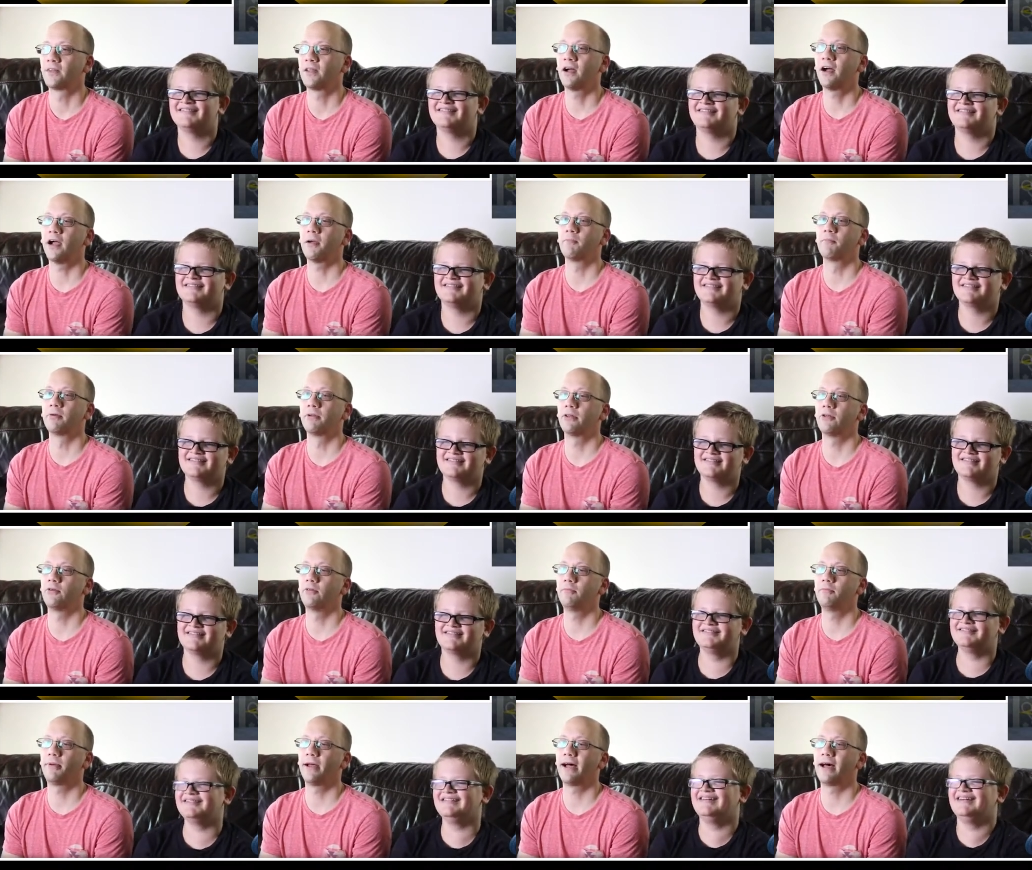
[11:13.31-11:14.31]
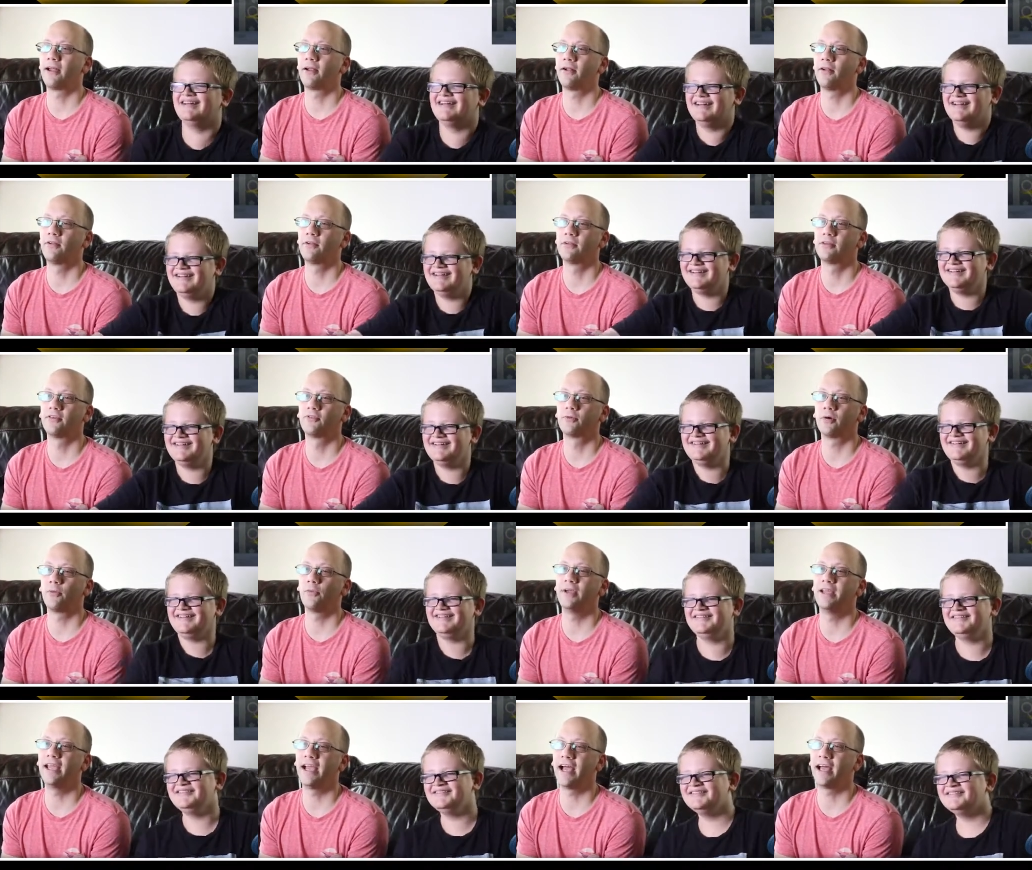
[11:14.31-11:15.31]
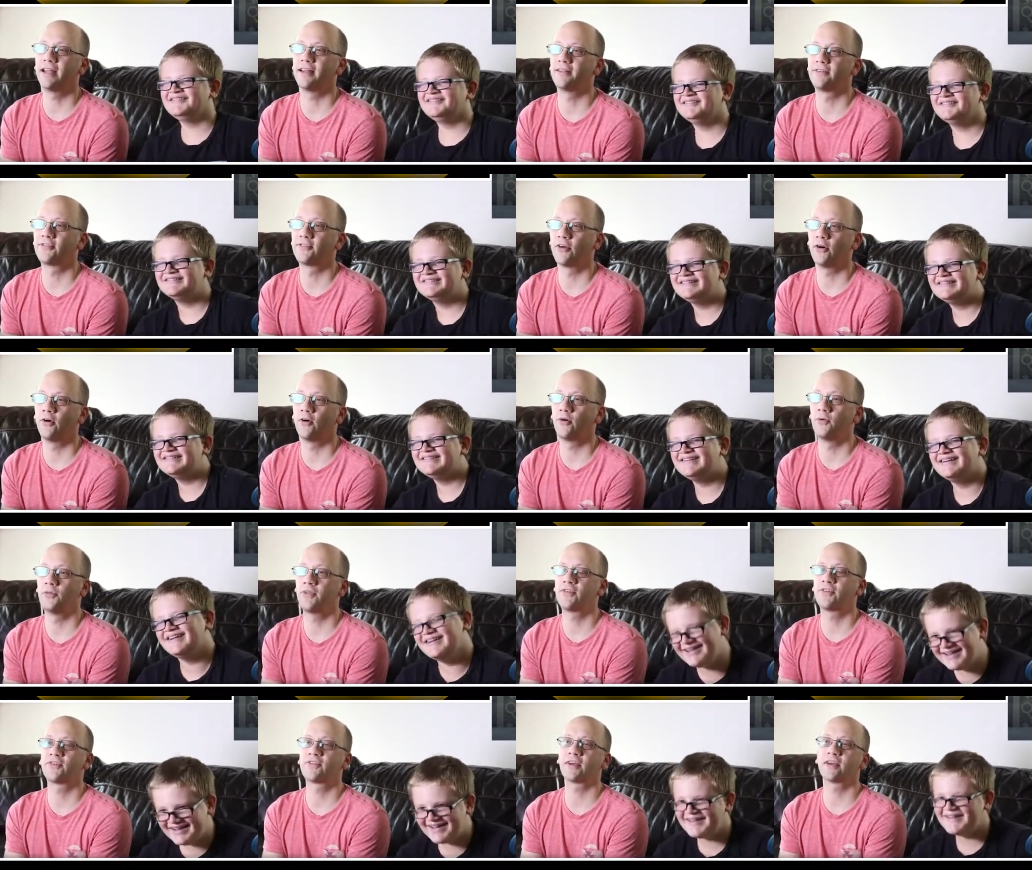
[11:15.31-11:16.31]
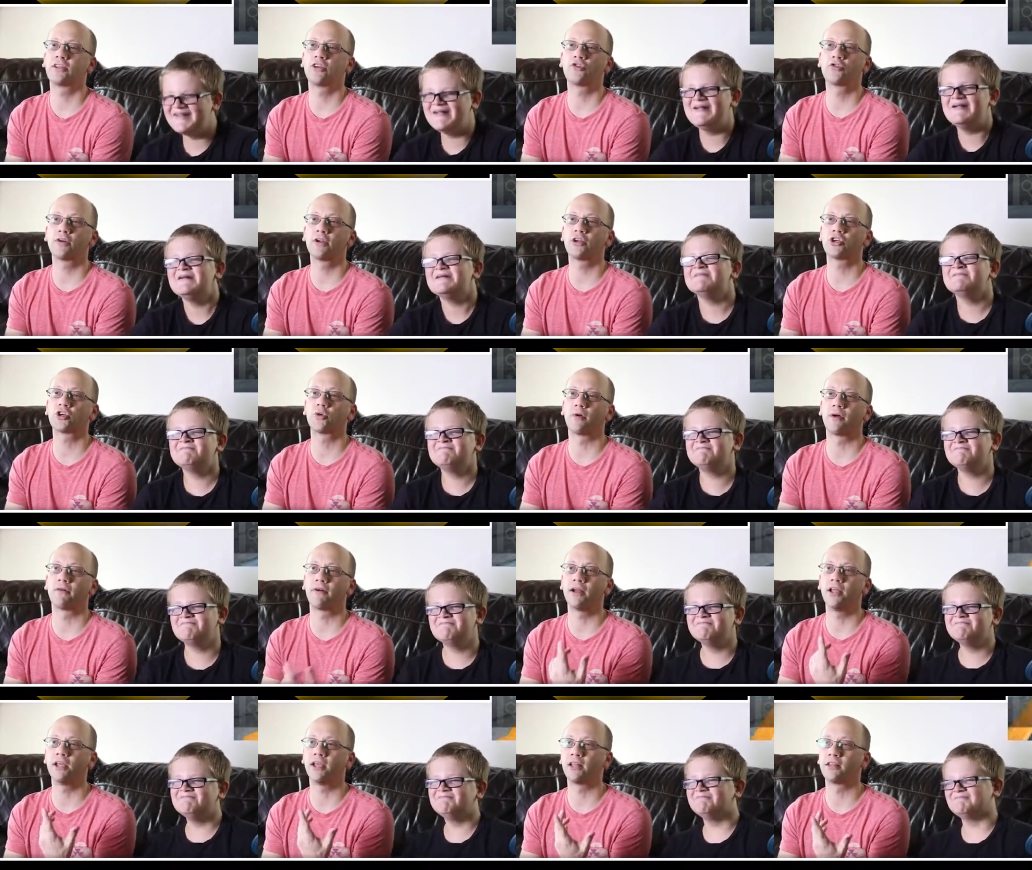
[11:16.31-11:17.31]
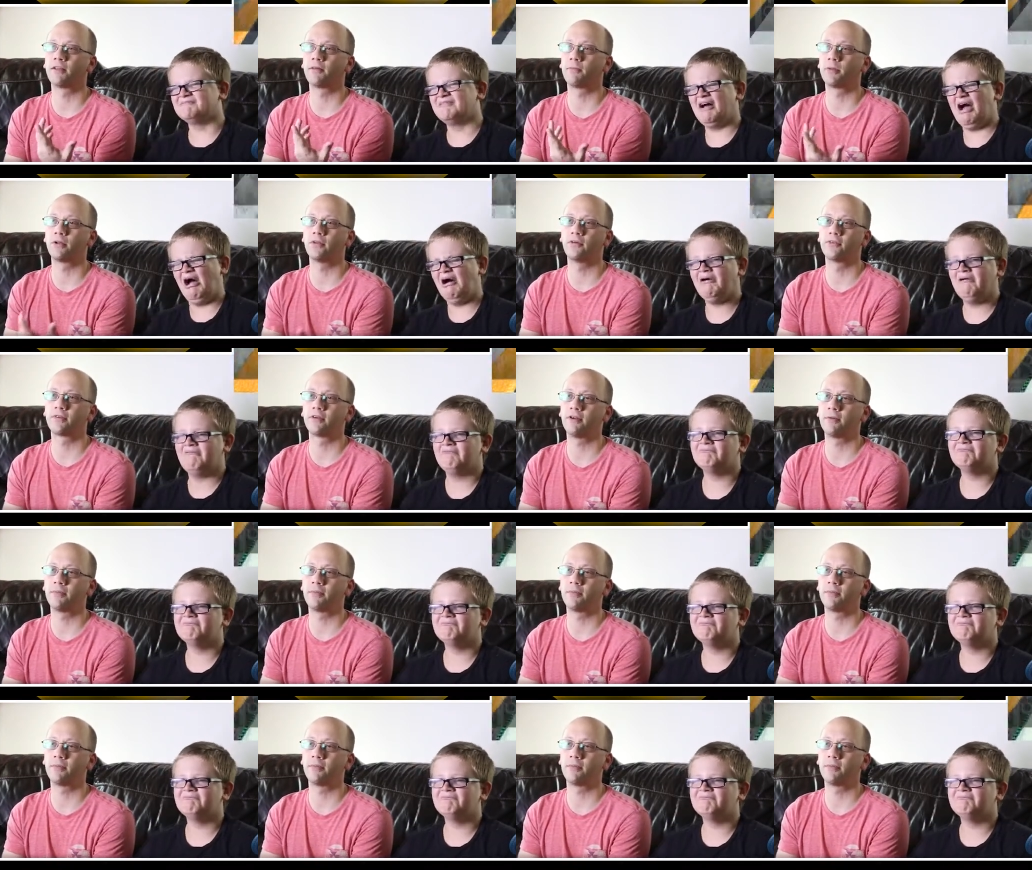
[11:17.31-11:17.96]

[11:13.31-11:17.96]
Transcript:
Speaker 1: Alright, balloon battle is what we get. So this is like the traditional one, right? You get the balloons on